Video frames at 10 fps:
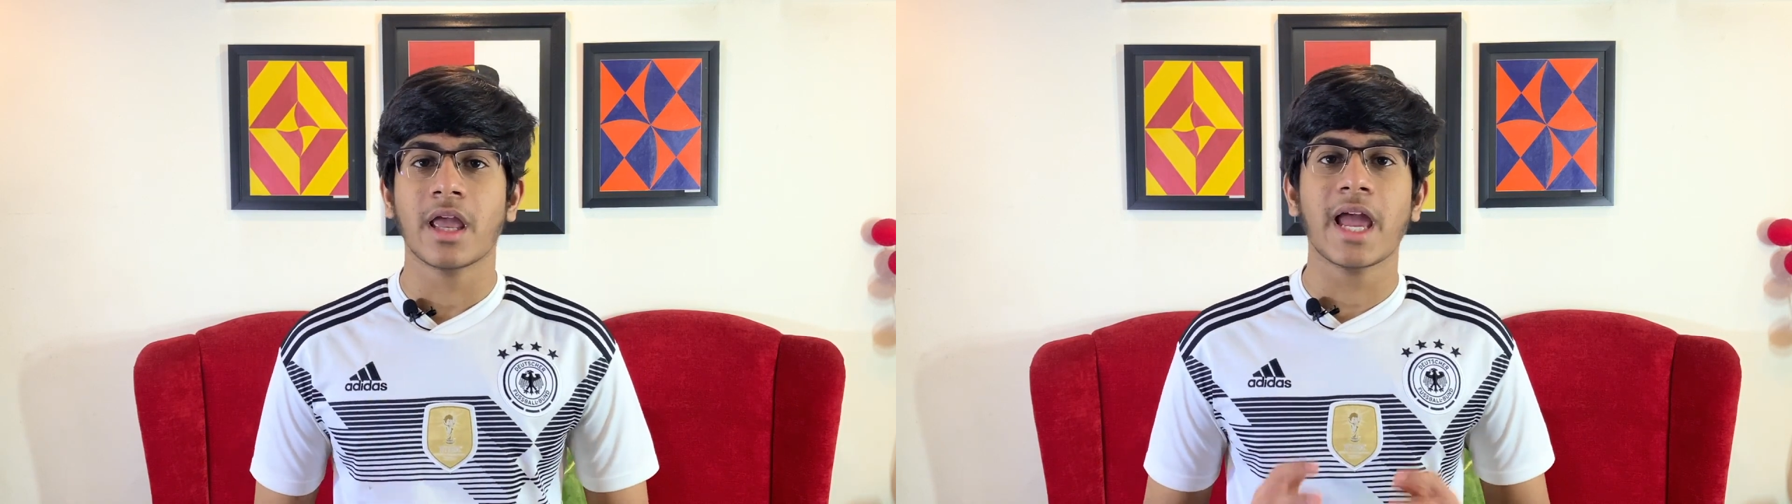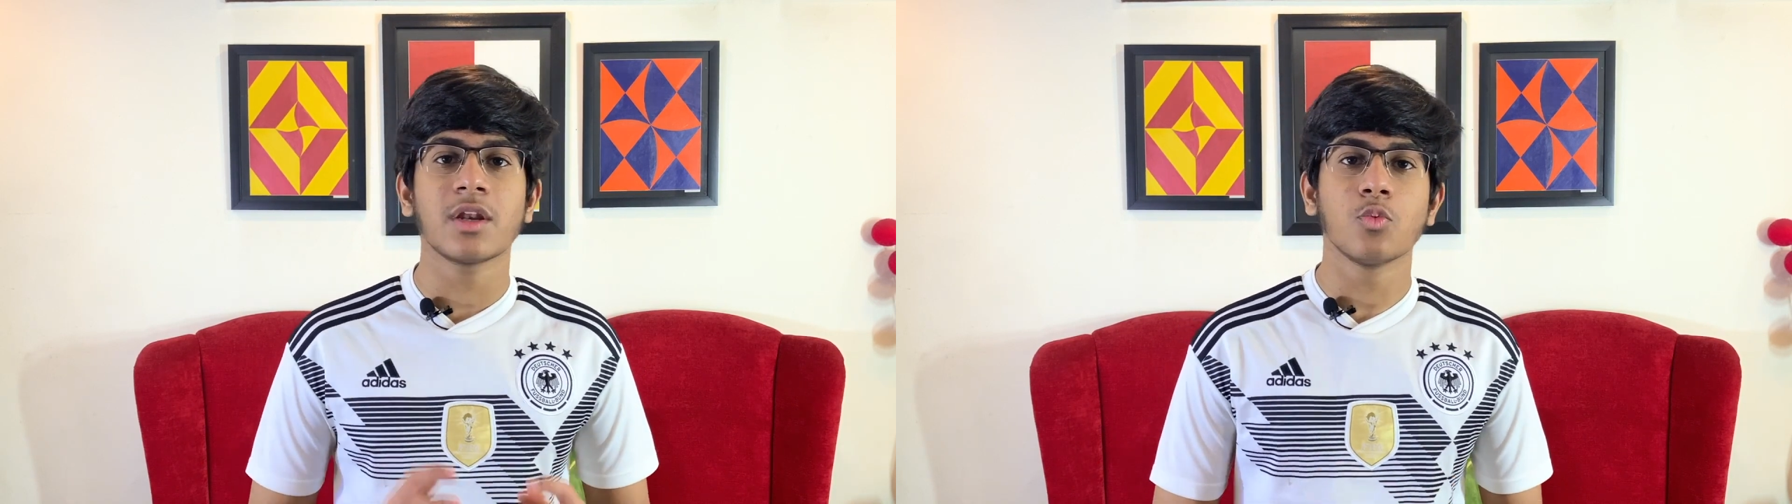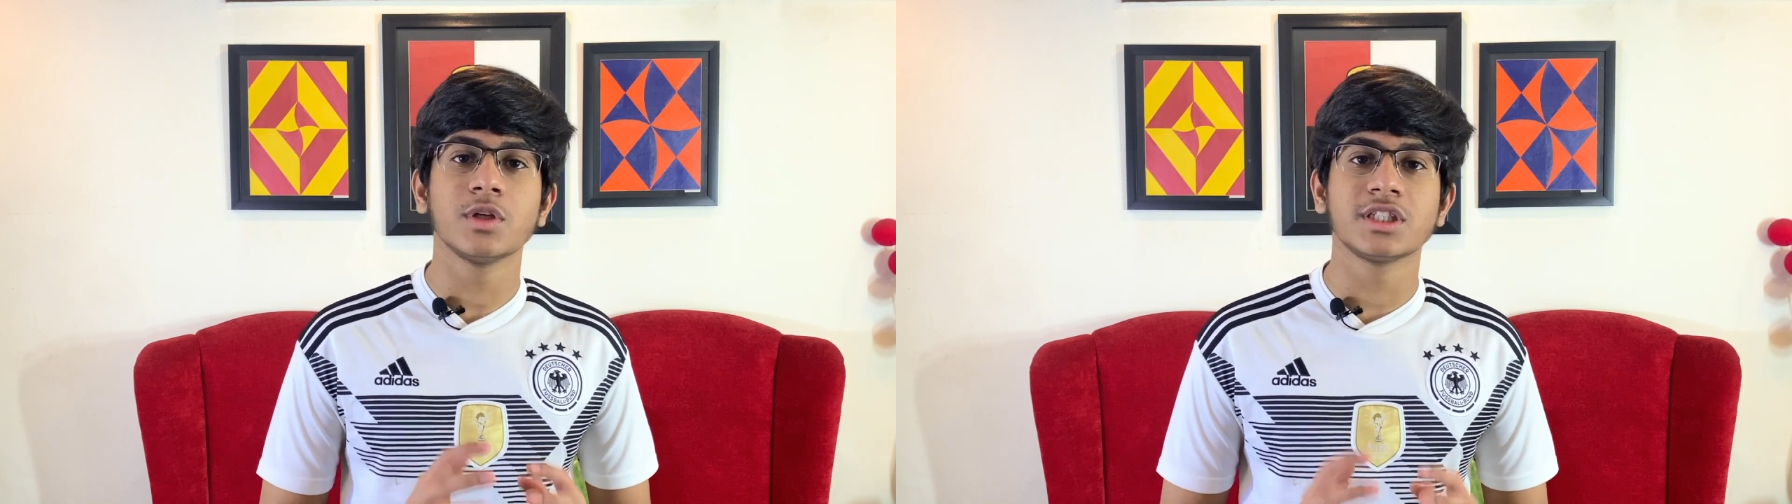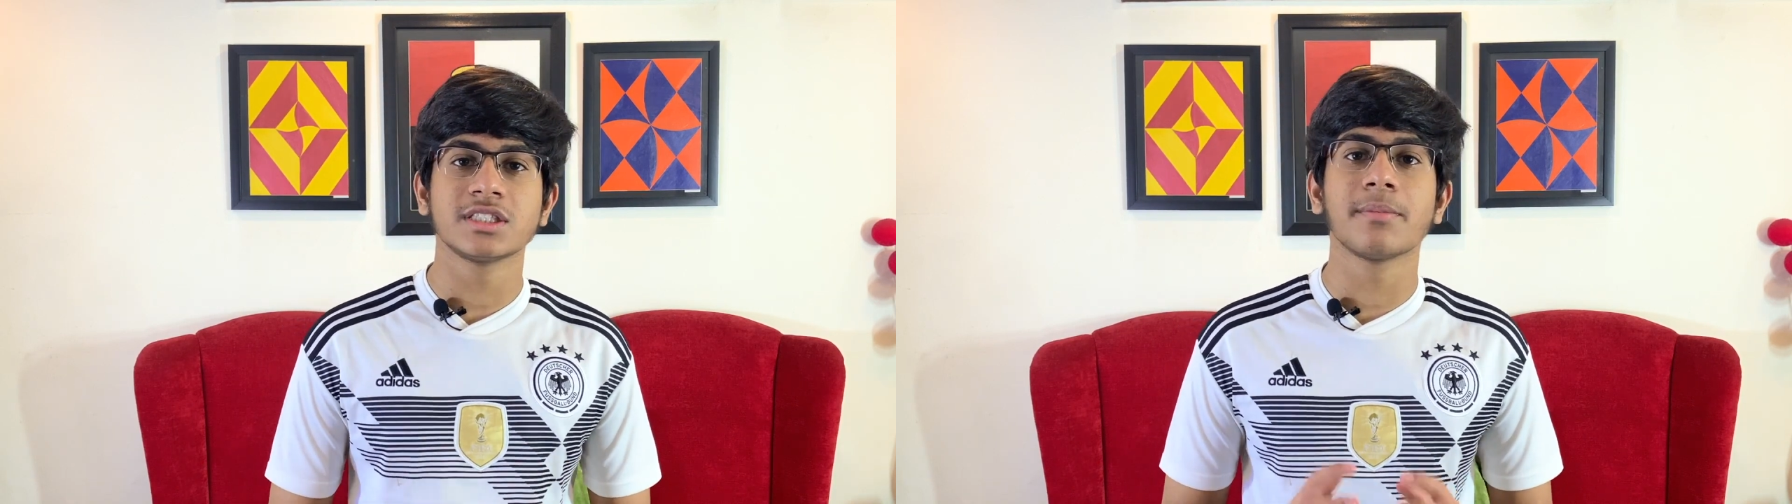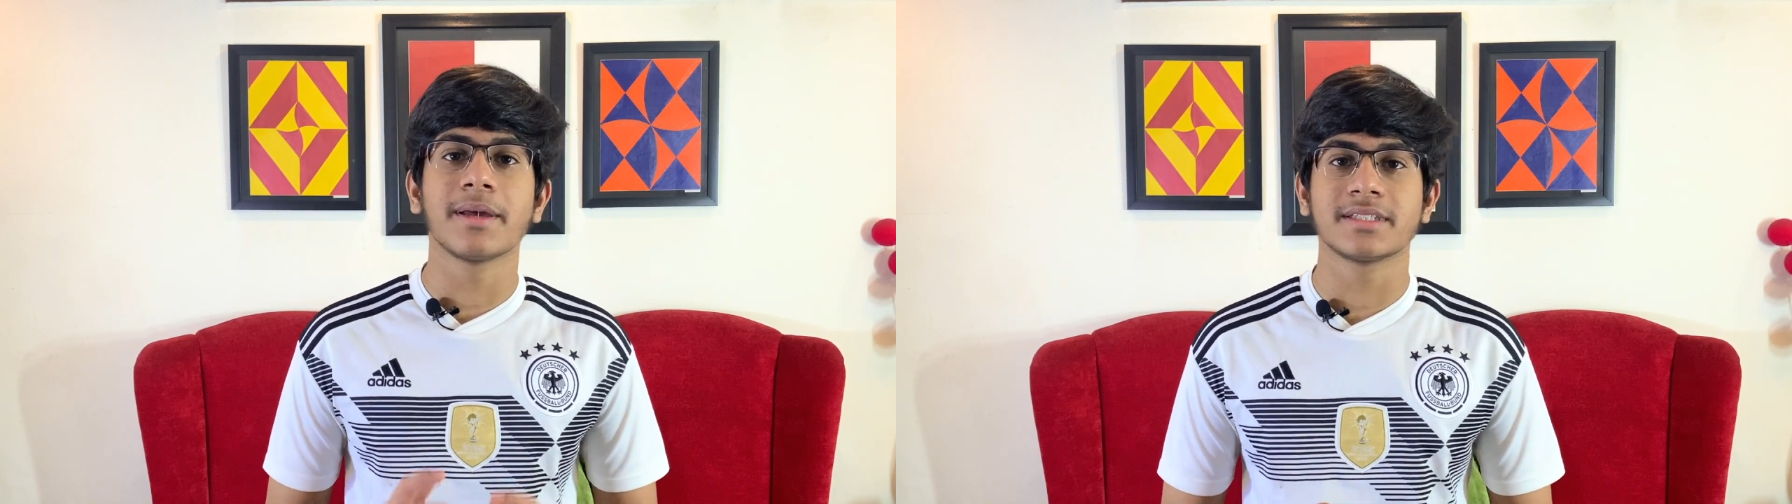and which is
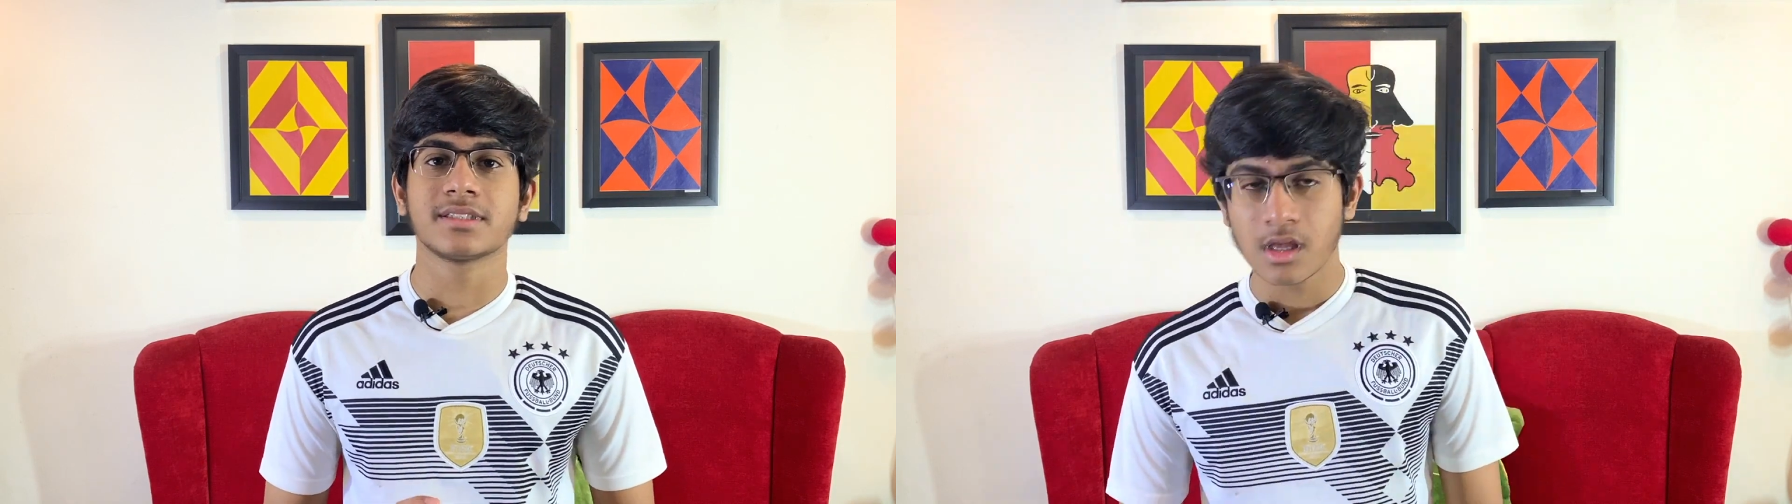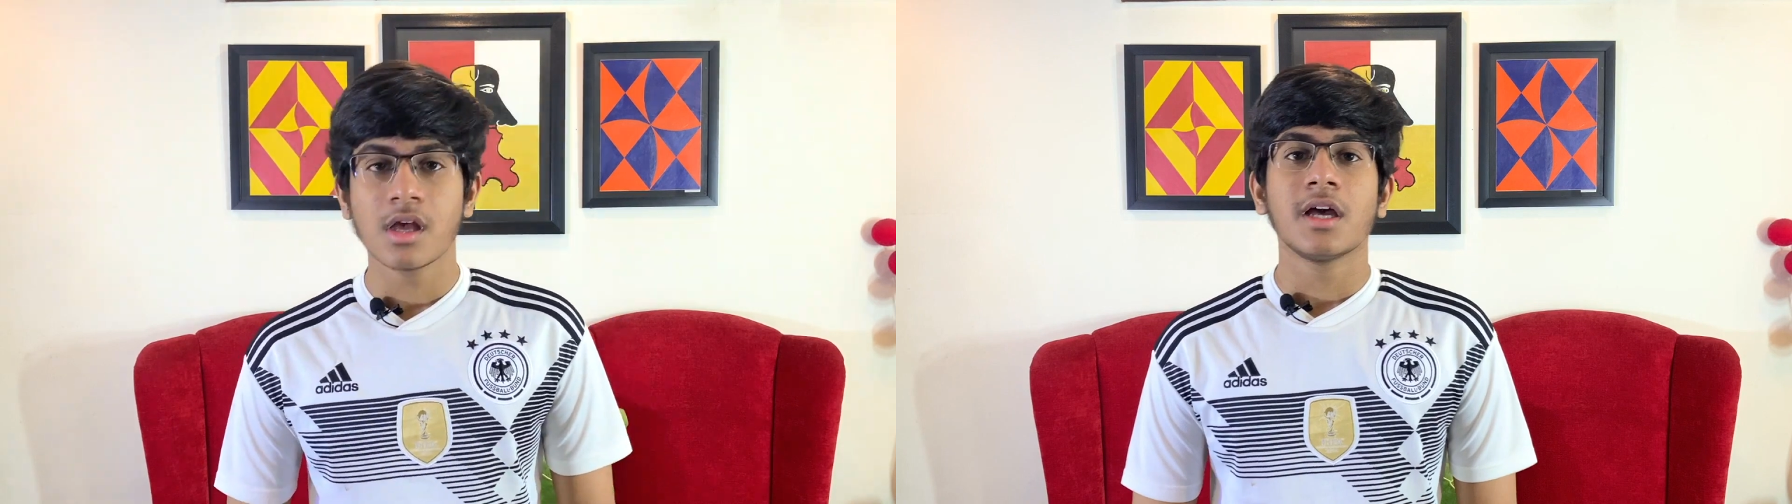the best.